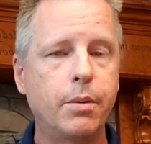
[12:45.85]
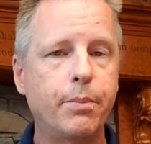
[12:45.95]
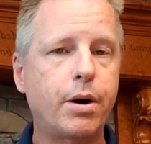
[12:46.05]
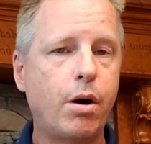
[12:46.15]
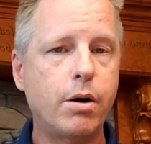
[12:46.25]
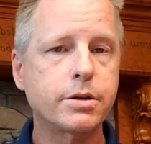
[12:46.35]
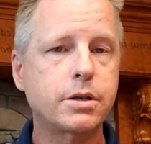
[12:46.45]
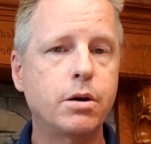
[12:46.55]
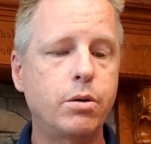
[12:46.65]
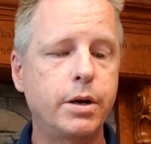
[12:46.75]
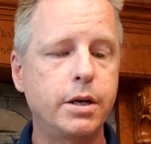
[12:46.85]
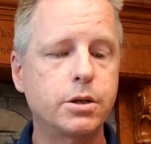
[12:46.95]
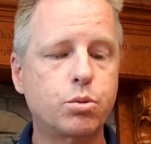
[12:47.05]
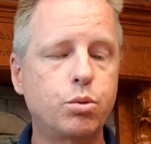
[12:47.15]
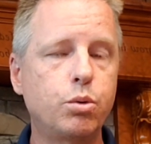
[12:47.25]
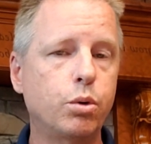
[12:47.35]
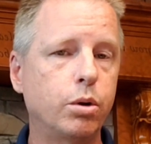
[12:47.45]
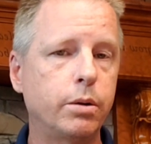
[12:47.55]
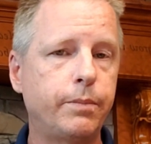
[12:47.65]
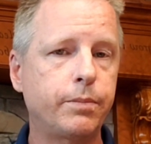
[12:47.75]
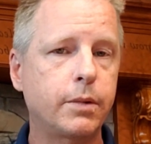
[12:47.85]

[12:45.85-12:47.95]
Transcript: but also his rule